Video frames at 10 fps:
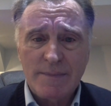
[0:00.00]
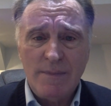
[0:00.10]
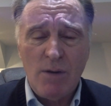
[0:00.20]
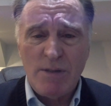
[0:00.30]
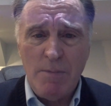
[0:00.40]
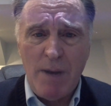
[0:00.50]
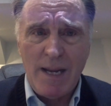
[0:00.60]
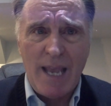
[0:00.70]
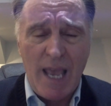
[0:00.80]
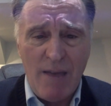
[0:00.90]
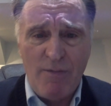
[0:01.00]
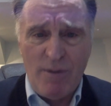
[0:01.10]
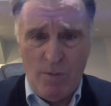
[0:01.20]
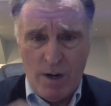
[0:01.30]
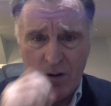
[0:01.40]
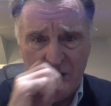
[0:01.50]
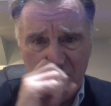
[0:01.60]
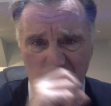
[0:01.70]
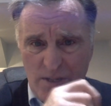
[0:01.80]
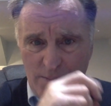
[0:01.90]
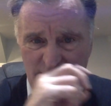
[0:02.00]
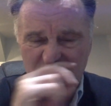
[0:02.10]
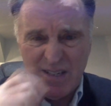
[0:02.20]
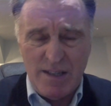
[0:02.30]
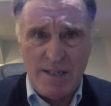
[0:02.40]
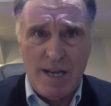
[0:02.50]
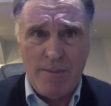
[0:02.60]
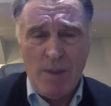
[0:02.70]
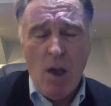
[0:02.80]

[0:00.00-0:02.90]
There was money everywhere in the music business at the time.